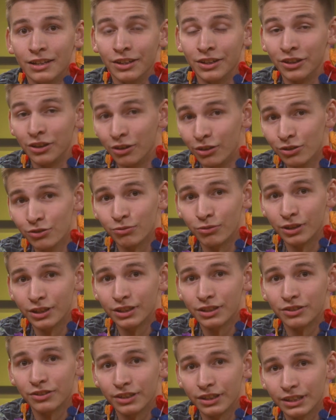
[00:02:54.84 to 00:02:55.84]
The girls won
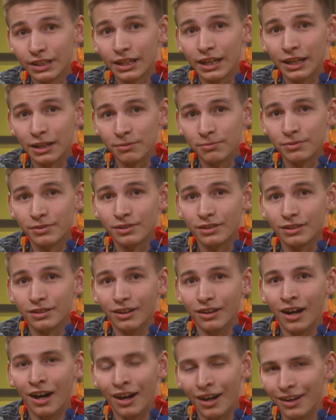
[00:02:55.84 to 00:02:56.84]
three of the games.
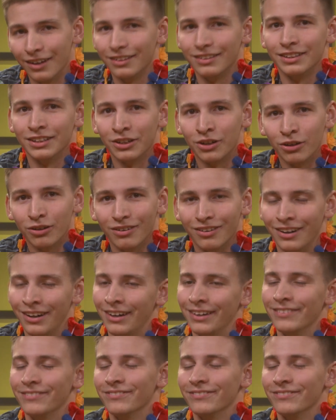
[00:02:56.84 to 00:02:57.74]
Oh, the girl... Oh.